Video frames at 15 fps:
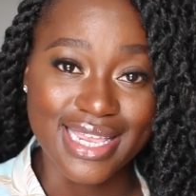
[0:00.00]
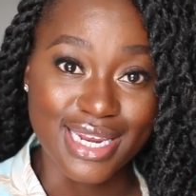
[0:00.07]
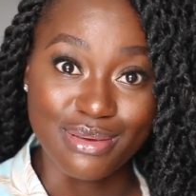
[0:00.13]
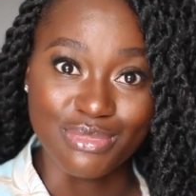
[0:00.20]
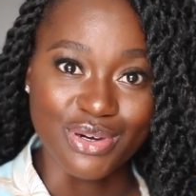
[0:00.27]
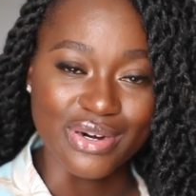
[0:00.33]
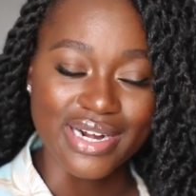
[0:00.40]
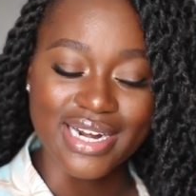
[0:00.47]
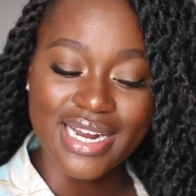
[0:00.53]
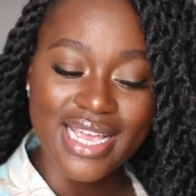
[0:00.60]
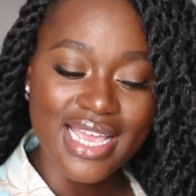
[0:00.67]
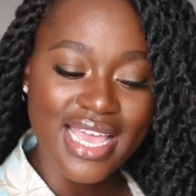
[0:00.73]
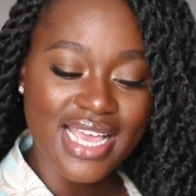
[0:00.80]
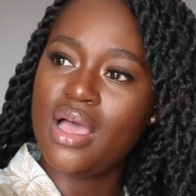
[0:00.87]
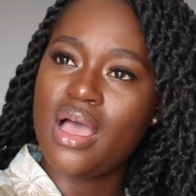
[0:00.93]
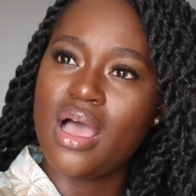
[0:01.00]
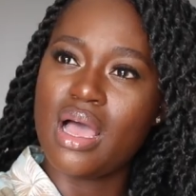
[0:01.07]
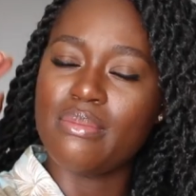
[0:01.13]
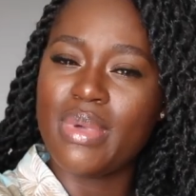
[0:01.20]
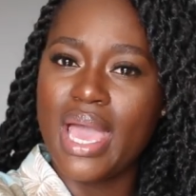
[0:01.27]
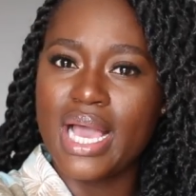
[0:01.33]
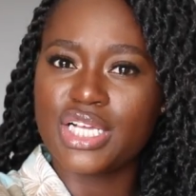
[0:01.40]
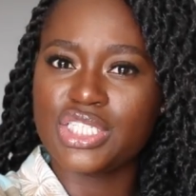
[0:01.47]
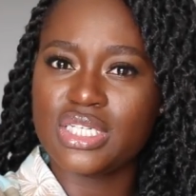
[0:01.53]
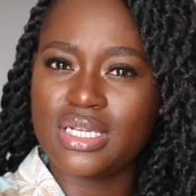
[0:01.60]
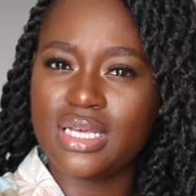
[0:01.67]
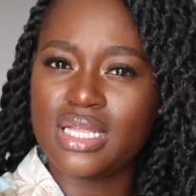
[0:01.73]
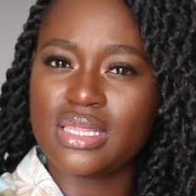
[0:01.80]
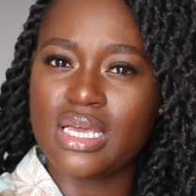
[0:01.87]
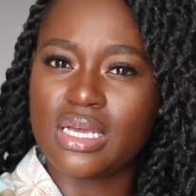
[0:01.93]
anymore. I'm
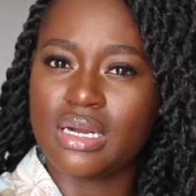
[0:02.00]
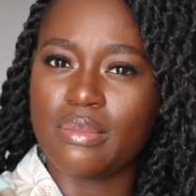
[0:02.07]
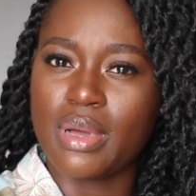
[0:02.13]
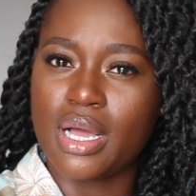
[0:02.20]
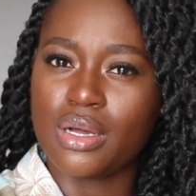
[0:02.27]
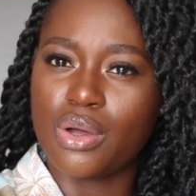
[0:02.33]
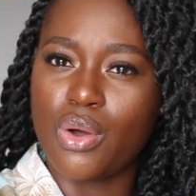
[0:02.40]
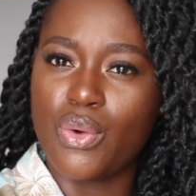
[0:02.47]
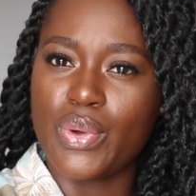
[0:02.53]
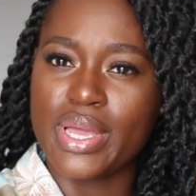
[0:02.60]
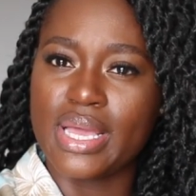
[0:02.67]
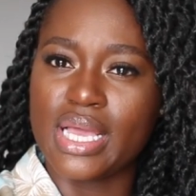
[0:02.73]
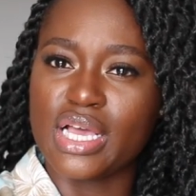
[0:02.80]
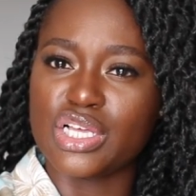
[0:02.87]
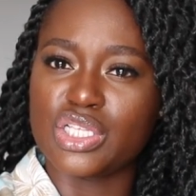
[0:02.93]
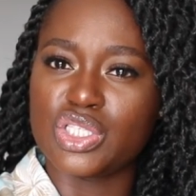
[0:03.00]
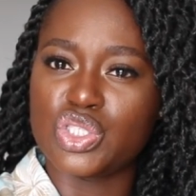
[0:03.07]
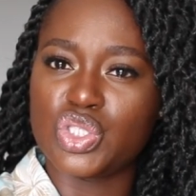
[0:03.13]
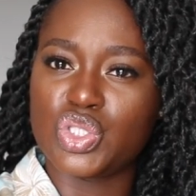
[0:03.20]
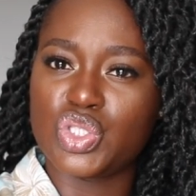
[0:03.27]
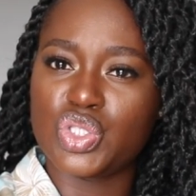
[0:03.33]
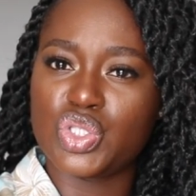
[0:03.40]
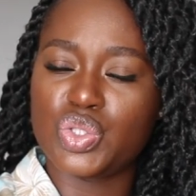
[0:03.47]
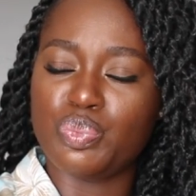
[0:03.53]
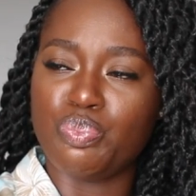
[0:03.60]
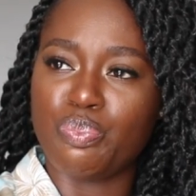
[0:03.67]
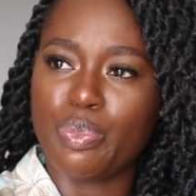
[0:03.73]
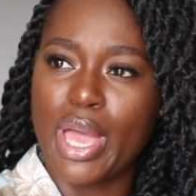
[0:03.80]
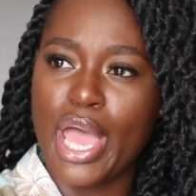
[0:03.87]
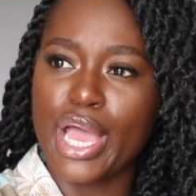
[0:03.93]
actually thinking about going
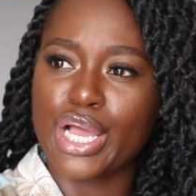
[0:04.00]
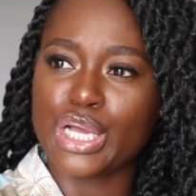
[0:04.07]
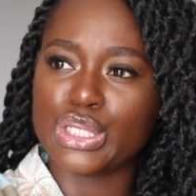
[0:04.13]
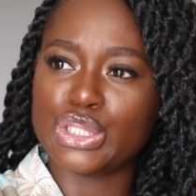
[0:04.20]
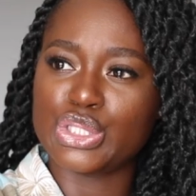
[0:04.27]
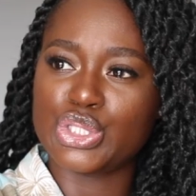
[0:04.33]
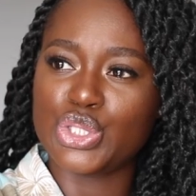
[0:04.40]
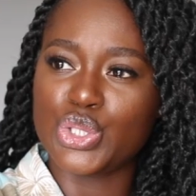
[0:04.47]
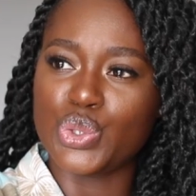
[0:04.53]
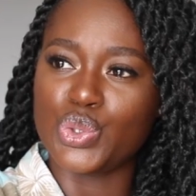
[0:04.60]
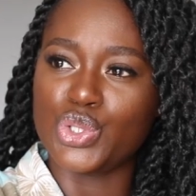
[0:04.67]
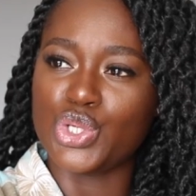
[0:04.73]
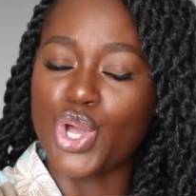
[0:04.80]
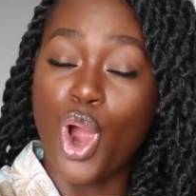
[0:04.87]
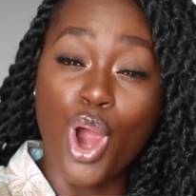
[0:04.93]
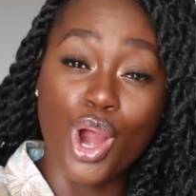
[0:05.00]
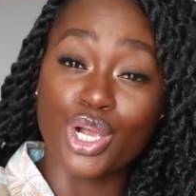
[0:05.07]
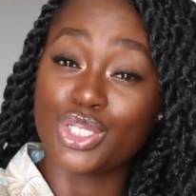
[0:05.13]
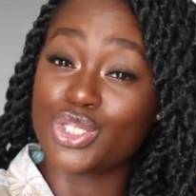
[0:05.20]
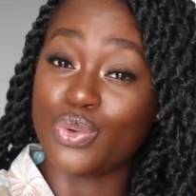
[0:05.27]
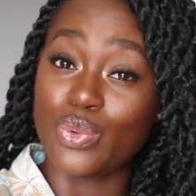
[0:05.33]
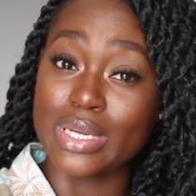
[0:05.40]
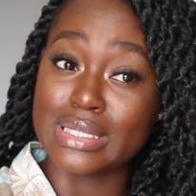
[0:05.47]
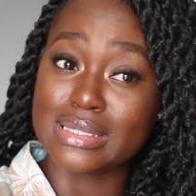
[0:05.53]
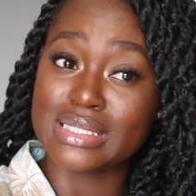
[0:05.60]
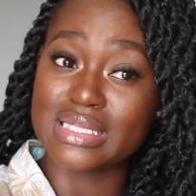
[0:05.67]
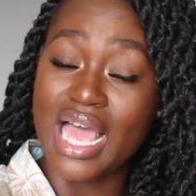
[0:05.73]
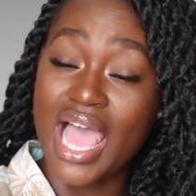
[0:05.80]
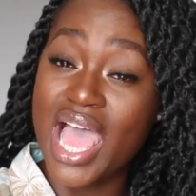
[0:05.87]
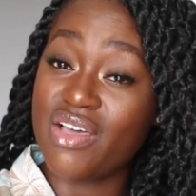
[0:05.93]
back to yarn
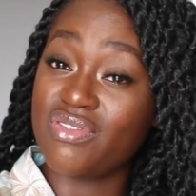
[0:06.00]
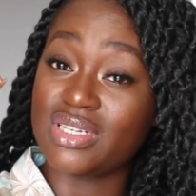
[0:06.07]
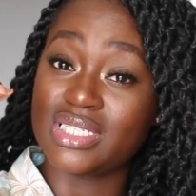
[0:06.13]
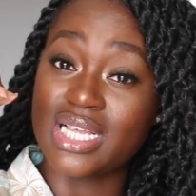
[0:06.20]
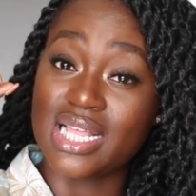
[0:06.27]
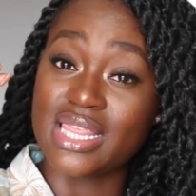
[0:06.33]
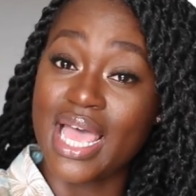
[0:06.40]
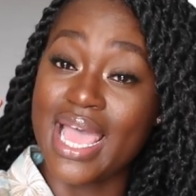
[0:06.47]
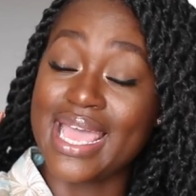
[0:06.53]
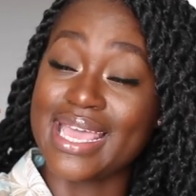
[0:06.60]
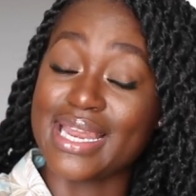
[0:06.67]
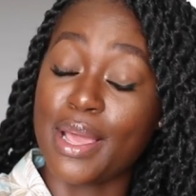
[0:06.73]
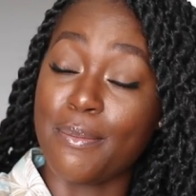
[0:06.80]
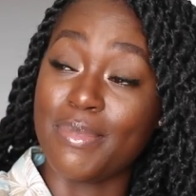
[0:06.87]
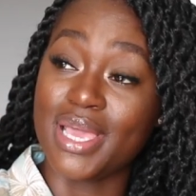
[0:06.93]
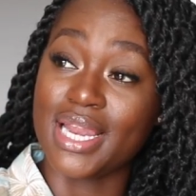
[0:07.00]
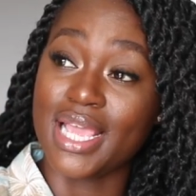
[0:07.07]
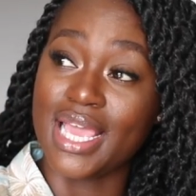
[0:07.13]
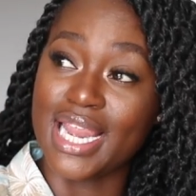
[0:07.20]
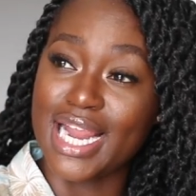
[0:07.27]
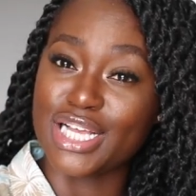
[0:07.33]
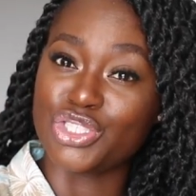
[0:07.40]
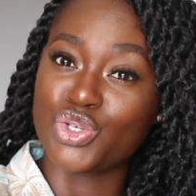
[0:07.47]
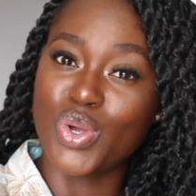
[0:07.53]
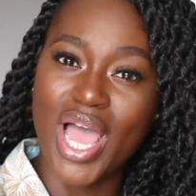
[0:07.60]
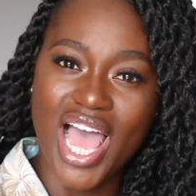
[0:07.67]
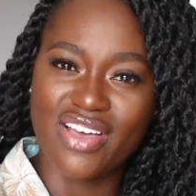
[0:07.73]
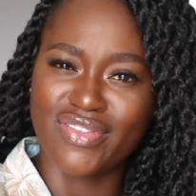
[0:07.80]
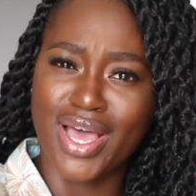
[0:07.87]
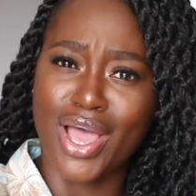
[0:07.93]
twist. I haven't done that in a minute, and I
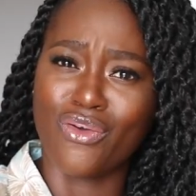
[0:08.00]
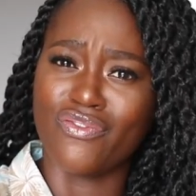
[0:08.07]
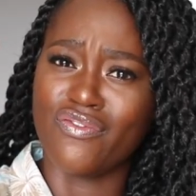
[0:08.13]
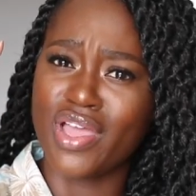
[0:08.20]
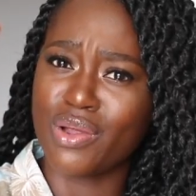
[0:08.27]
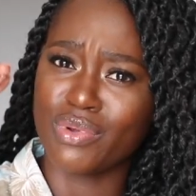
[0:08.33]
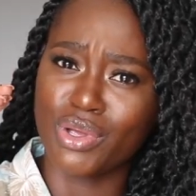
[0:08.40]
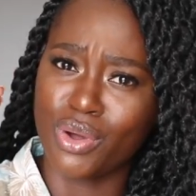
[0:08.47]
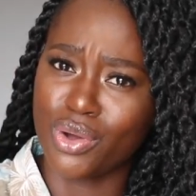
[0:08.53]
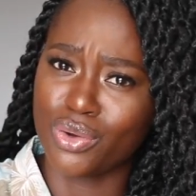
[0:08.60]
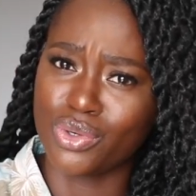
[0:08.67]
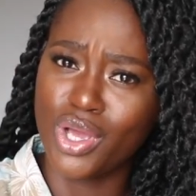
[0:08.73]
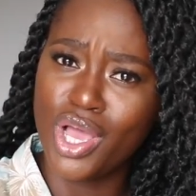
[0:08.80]
do have a very